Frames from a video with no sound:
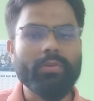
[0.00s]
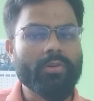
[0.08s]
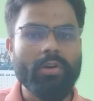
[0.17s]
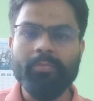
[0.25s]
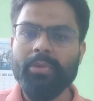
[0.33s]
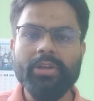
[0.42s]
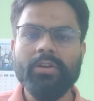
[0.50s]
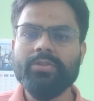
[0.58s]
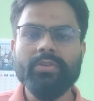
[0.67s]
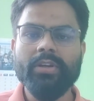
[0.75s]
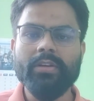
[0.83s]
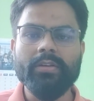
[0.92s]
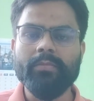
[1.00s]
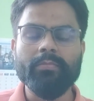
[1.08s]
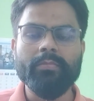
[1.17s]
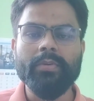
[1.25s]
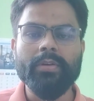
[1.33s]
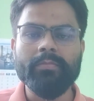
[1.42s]
company also
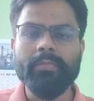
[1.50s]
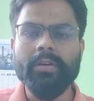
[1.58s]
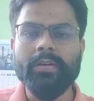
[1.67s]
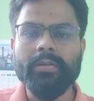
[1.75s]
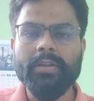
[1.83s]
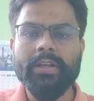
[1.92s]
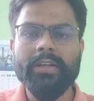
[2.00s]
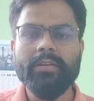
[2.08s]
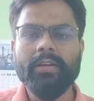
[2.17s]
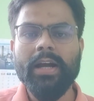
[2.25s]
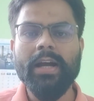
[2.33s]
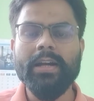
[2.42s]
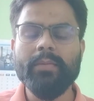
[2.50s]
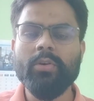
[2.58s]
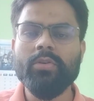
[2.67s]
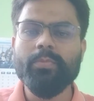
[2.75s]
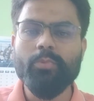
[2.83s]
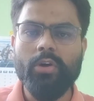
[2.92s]
getting higher
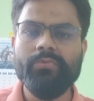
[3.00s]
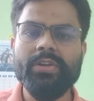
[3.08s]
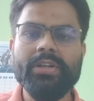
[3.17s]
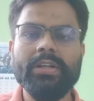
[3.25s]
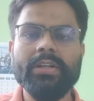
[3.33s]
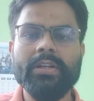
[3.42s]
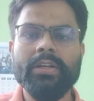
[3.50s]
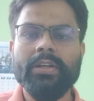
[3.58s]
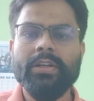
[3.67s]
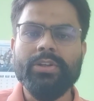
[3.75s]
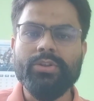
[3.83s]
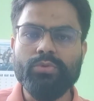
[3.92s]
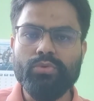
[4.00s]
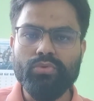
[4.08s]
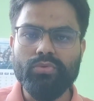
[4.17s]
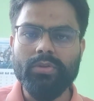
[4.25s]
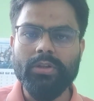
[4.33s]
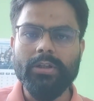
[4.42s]
amount of profit due
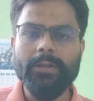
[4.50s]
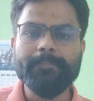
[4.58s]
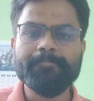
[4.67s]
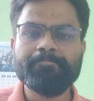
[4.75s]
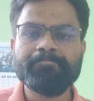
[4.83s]
to